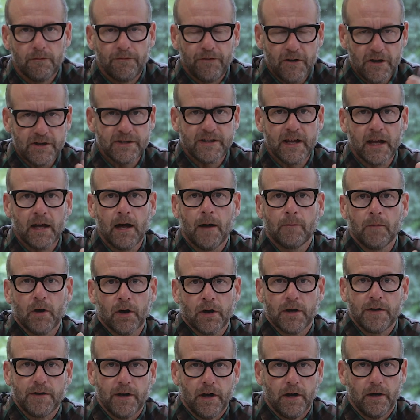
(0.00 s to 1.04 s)
First thing that I'm
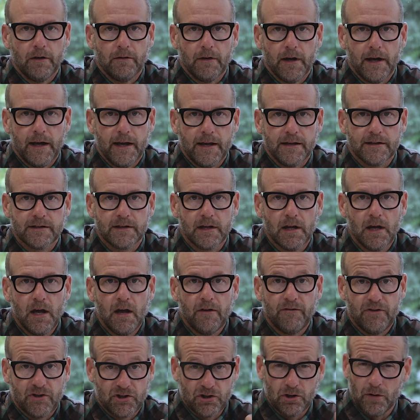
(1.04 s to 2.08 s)
going to do is,
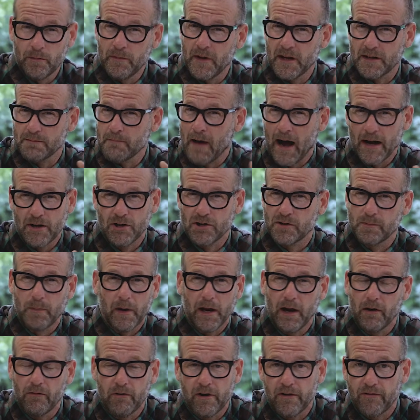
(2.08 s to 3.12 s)
for some this might just
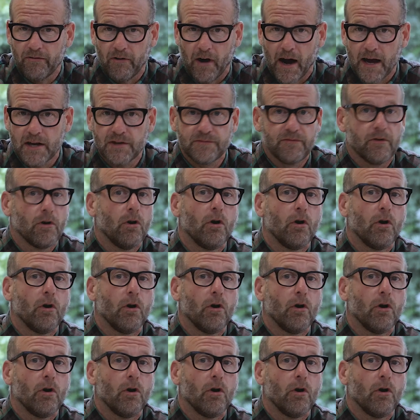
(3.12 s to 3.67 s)
be a refresh,